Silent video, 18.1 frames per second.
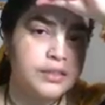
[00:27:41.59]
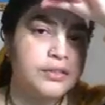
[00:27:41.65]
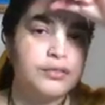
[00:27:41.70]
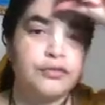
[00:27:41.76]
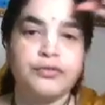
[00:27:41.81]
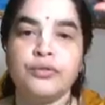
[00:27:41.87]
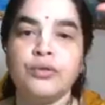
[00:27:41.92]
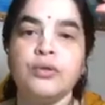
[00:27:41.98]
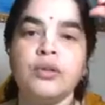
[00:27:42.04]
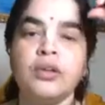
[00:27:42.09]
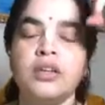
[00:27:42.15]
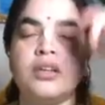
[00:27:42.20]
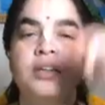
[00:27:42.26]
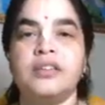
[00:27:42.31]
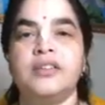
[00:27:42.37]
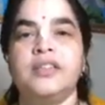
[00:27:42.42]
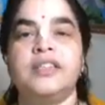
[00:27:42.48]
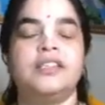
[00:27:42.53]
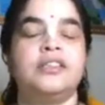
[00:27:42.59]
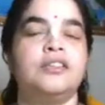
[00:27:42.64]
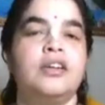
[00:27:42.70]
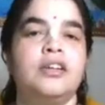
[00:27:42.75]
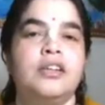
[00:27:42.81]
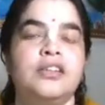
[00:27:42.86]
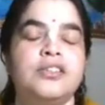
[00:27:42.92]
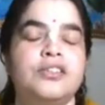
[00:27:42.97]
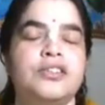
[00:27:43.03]
fool written
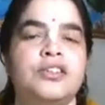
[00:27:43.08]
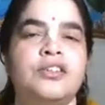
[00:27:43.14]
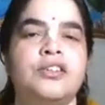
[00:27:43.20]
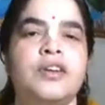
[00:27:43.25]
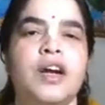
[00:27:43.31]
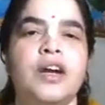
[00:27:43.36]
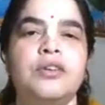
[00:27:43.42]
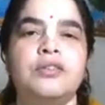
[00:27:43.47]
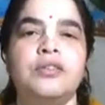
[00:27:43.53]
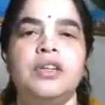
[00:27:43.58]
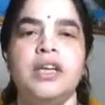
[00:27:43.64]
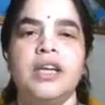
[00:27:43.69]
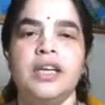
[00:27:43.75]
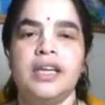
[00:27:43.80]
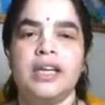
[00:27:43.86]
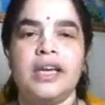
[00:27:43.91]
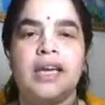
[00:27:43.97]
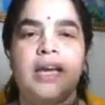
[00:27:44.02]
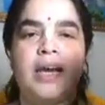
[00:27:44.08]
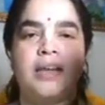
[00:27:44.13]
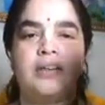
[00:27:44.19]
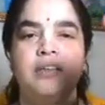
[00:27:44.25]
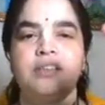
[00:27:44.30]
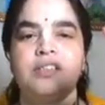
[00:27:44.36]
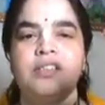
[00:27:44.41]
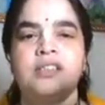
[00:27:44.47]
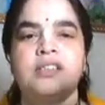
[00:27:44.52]
on his crown. He had
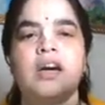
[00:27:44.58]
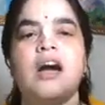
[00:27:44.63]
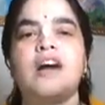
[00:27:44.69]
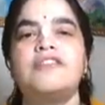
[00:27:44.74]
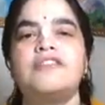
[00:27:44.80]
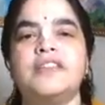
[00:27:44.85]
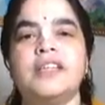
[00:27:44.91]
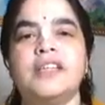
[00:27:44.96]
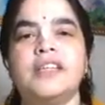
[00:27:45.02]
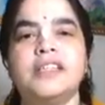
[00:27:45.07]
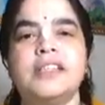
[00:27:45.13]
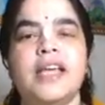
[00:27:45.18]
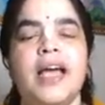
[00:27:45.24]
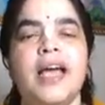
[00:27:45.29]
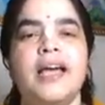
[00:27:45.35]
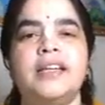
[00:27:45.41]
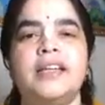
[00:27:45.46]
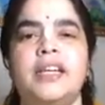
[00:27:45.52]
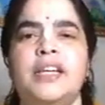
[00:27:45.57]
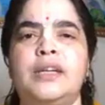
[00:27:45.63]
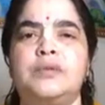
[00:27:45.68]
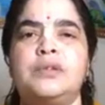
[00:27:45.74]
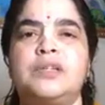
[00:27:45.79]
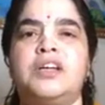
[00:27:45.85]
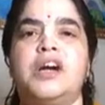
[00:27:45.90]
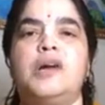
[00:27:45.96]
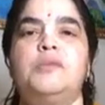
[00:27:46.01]
a staff in his hand, and he
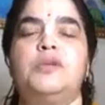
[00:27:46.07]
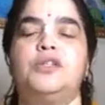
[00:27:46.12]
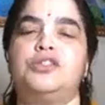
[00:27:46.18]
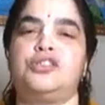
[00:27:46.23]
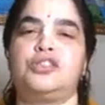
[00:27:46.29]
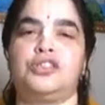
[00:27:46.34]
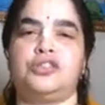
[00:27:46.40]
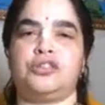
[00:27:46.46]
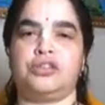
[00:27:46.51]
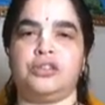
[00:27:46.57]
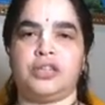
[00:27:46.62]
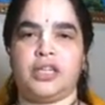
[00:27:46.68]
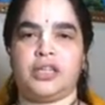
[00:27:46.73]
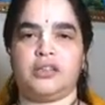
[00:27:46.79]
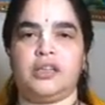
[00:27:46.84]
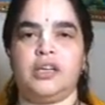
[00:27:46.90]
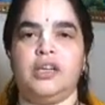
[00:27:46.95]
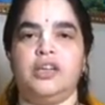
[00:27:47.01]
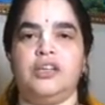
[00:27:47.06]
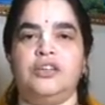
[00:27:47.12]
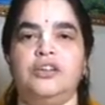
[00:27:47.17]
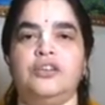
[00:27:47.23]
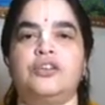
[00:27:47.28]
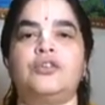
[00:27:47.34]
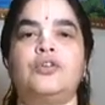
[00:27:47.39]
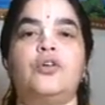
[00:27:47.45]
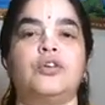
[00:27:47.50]
would come and sit on that,
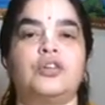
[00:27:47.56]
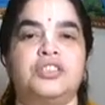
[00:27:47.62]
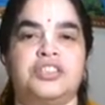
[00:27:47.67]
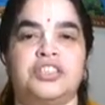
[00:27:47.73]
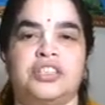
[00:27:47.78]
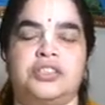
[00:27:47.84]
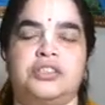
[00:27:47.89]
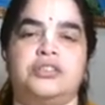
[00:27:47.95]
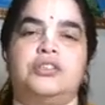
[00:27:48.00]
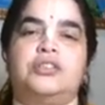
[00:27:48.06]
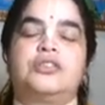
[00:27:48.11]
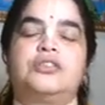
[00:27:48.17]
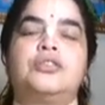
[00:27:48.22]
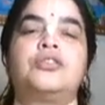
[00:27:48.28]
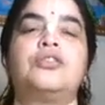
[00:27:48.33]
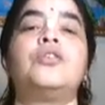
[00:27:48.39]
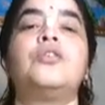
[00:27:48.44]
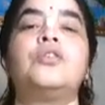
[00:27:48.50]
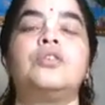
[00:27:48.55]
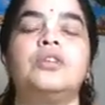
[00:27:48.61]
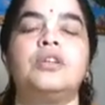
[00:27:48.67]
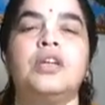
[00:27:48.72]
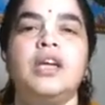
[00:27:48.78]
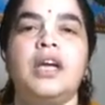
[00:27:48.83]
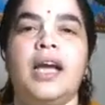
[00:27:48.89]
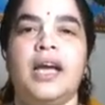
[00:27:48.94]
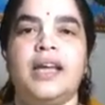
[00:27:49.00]
court jester throne.
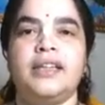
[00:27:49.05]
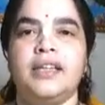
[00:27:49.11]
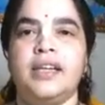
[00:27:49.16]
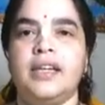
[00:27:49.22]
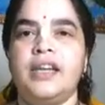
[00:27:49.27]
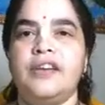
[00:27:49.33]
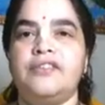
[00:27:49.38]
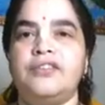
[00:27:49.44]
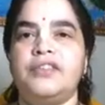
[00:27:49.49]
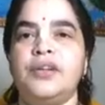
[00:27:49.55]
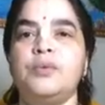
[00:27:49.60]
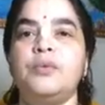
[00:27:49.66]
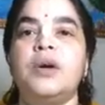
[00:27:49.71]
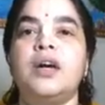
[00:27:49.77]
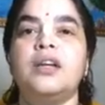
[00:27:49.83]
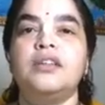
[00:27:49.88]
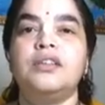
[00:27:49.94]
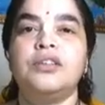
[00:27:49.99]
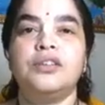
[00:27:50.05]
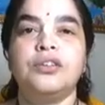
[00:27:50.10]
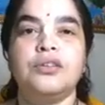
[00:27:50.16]
And then everyone,